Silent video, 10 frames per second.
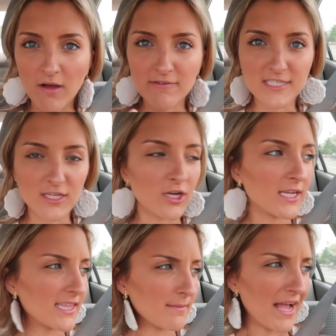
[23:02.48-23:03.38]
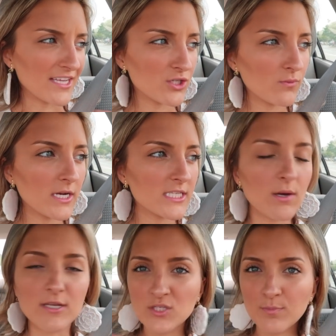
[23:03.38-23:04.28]
obviously couldn't get the matching one,
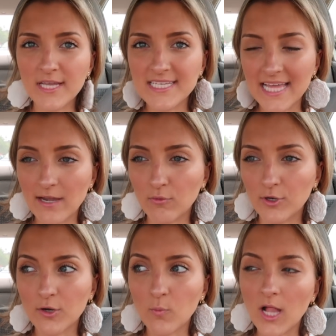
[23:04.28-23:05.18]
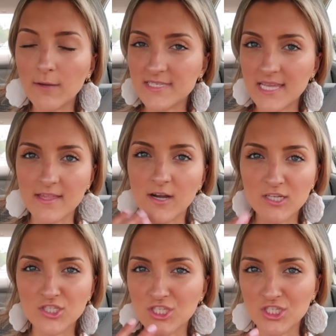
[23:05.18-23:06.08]
so I just placed that order while I was in there. I
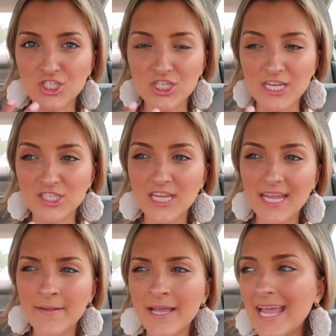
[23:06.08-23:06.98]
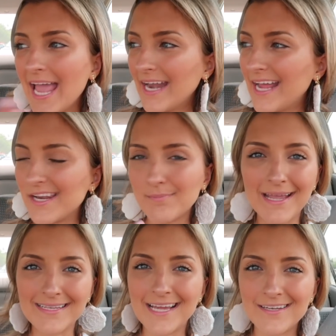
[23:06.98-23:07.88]
just exchanged it, and I had to
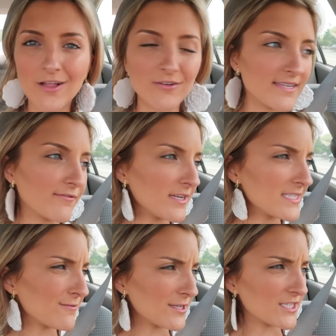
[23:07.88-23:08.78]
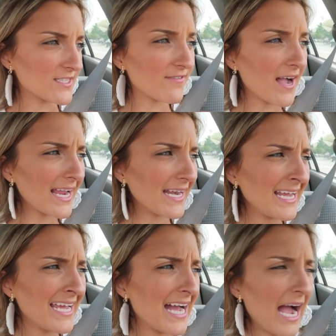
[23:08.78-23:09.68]
pay a $10 difference, which is fine.
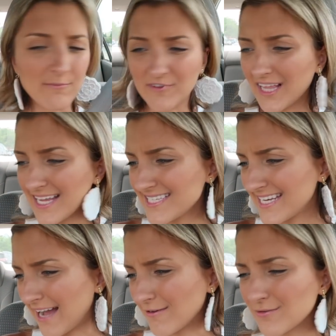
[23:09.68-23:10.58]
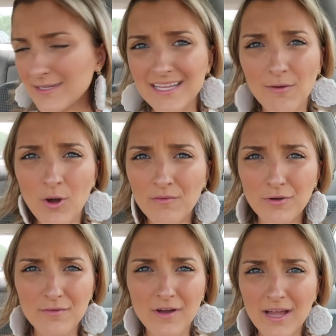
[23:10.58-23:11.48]
I'm realizing now it's only a
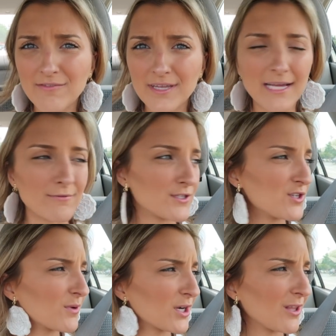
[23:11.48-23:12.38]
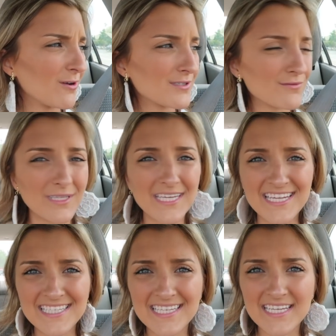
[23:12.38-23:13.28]
$1.45, like that was super close, really
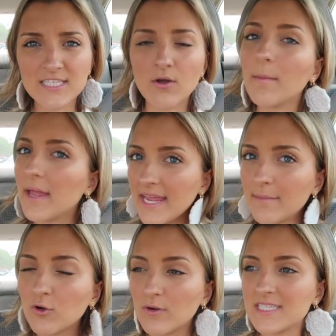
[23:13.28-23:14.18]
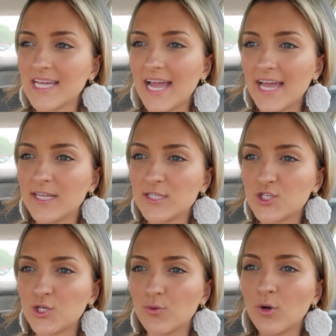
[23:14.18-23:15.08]
easy, so I am going to head
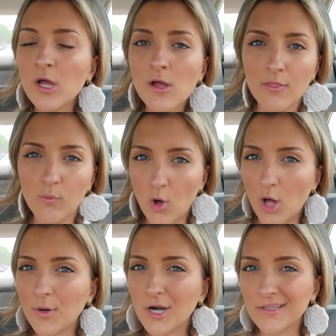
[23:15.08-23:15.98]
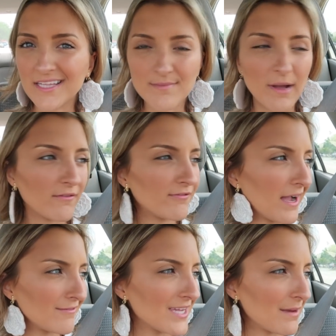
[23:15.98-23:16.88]
to the Walmart that's about
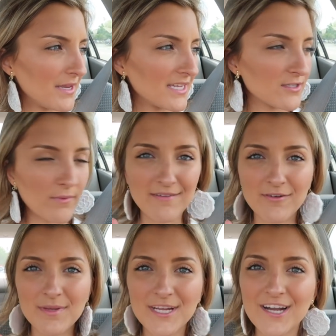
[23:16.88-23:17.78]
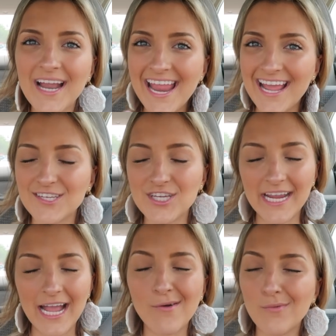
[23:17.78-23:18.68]
5-10 minutes away from here and
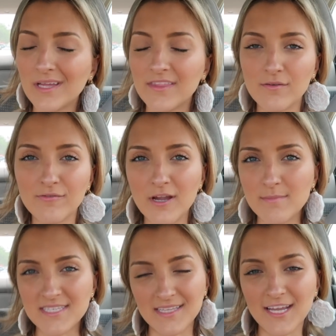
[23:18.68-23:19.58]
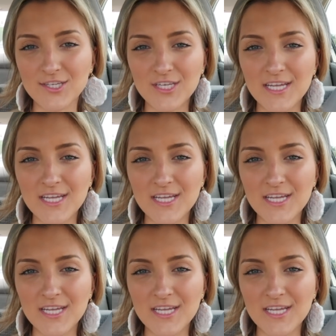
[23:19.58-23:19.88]
check out what their frame selection